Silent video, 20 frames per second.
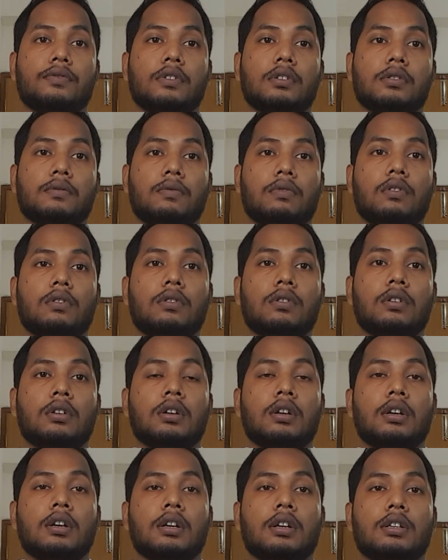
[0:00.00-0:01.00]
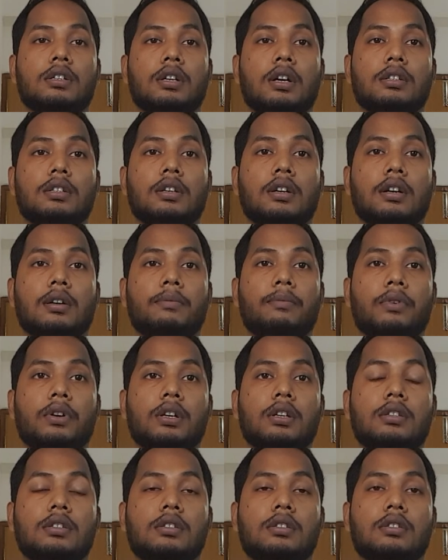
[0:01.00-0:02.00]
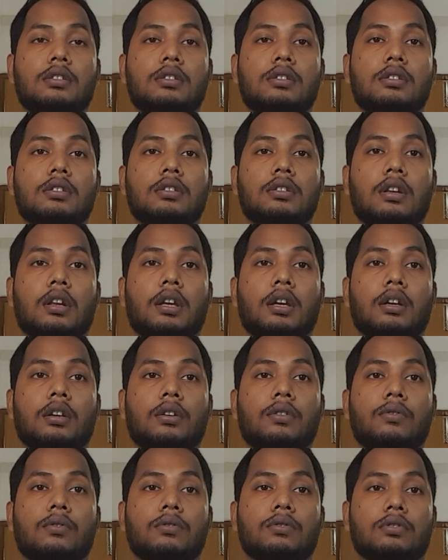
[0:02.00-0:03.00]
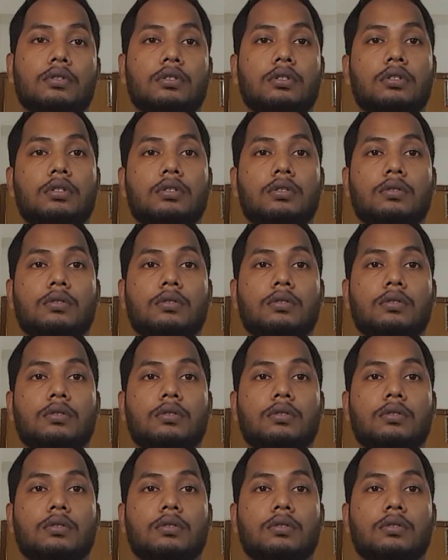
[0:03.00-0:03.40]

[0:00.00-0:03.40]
1st floor, Shah Jalal Bridge, Link Road.